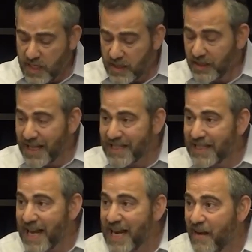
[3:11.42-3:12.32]
The
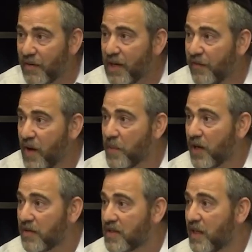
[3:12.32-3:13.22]
lesson that never give up
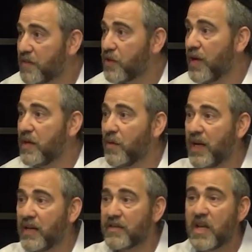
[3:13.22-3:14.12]
on ourselves or
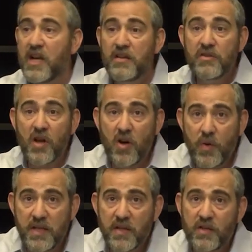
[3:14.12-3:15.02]
anyone else. There's
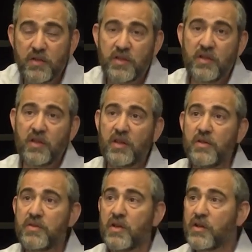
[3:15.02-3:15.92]
always a kusta
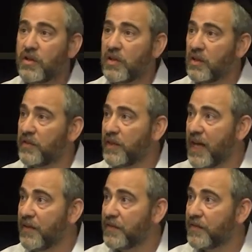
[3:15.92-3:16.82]
dechiyusa kernel of
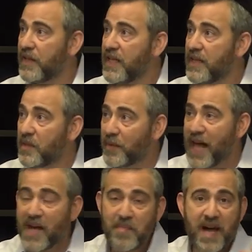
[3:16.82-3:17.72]
life the
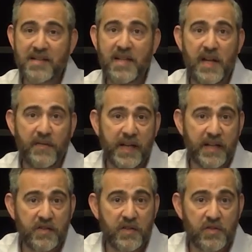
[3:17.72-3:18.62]
black box that never
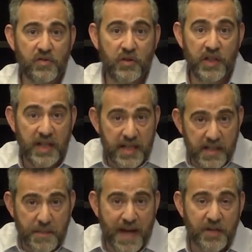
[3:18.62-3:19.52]
gets destroyed,
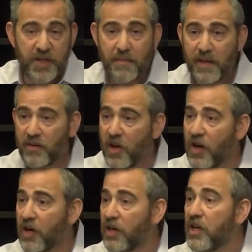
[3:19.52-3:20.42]
the Pachshem and
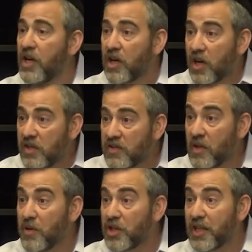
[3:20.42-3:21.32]
Tohar
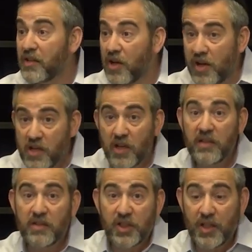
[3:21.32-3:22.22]
Chaysamay Shel Kohen
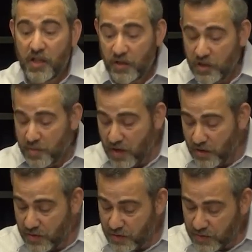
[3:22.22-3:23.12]
Gadol Shel HaKadosh
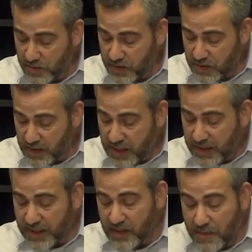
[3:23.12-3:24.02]
Baruch Hu.
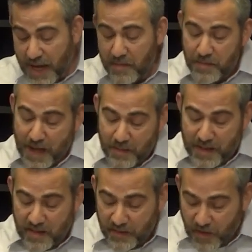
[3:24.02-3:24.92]
Like the Maimer Balbi
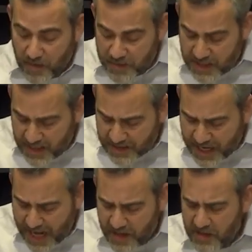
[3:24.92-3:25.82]
Savram says,
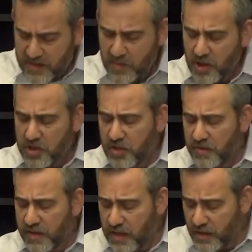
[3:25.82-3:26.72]
Chanukah is Miloshan
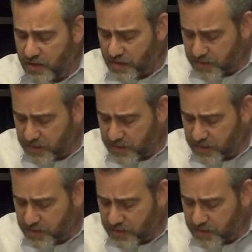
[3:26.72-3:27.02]
of Chinuch.